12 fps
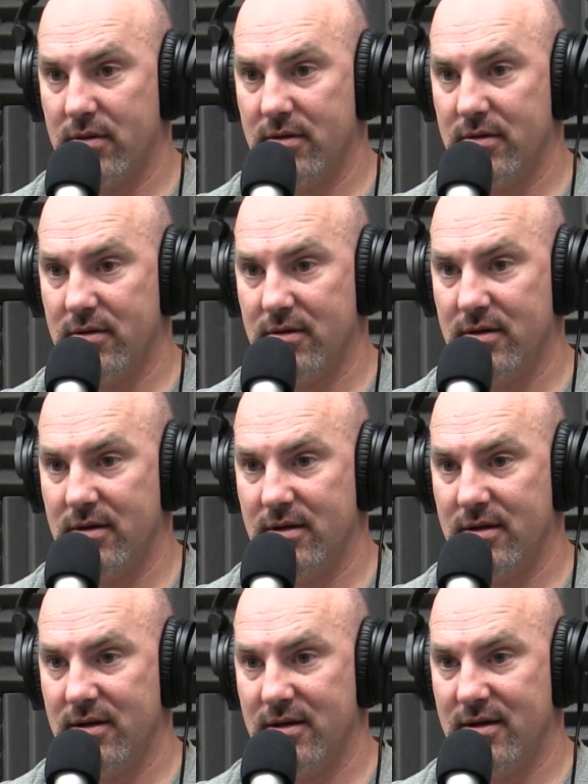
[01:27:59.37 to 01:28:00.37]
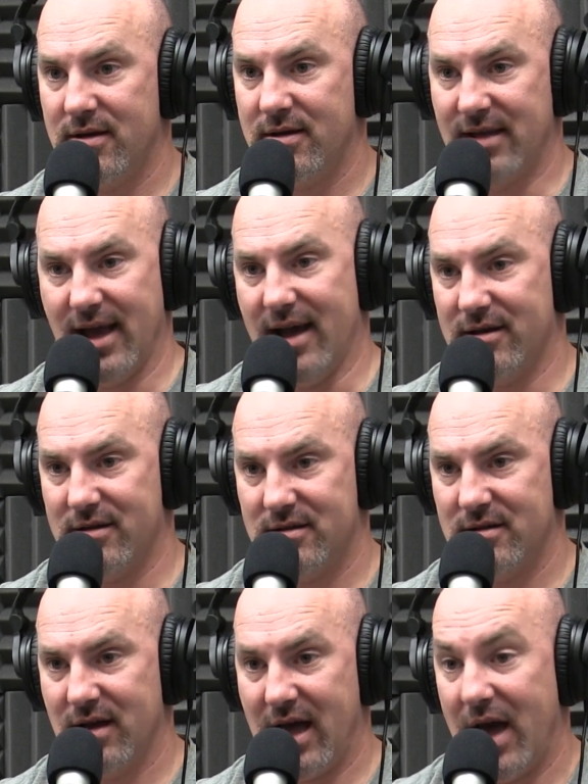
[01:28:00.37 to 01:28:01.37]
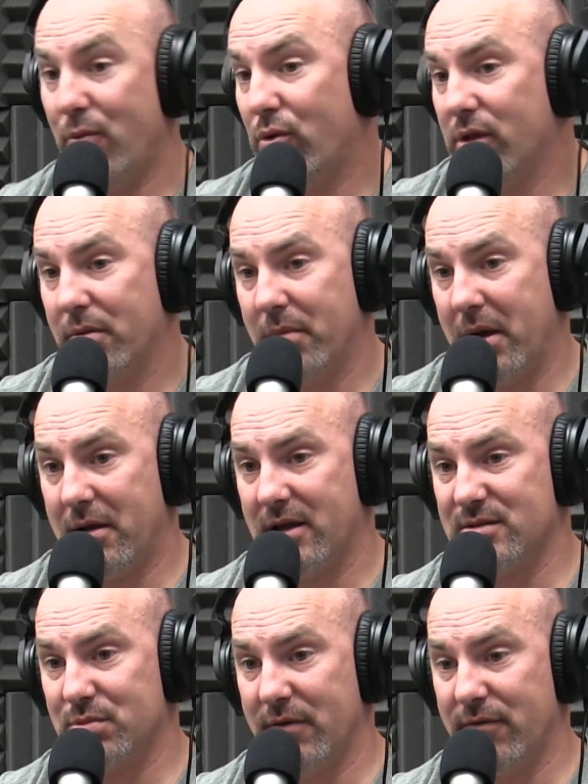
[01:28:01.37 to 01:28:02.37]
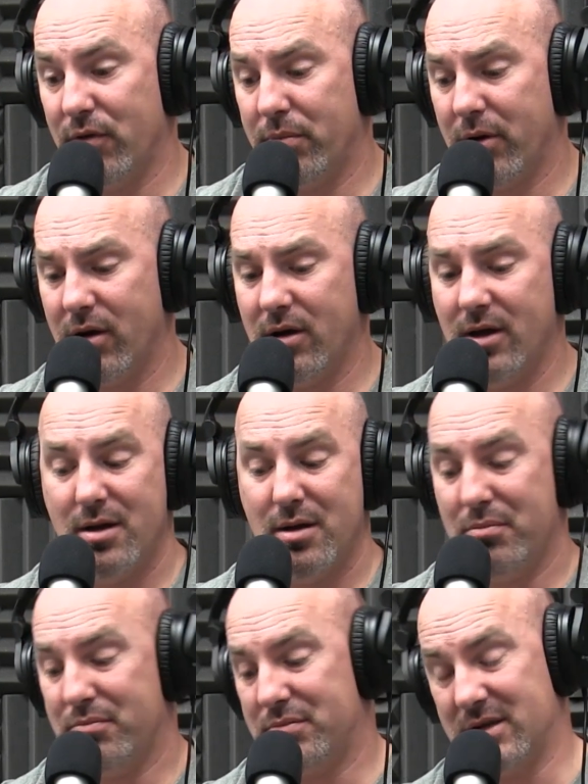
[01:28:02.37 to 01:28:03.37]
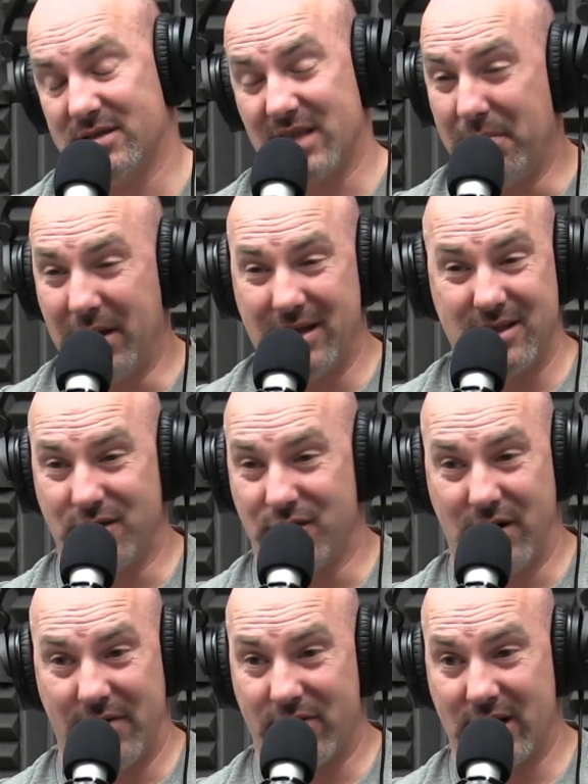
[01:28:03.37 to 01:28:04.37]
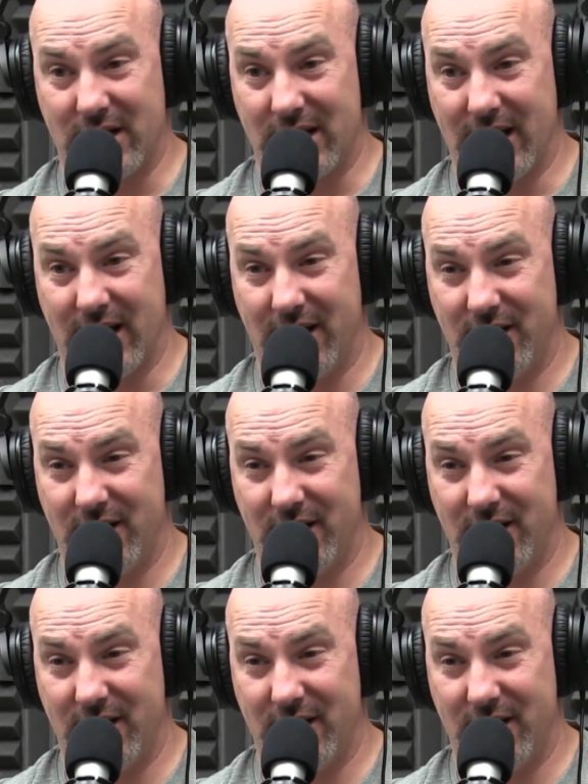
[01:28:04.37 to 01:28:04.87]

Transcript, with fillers: Wow. Yeah. I won't let my kids play football. Does that mean that they're never going to get a head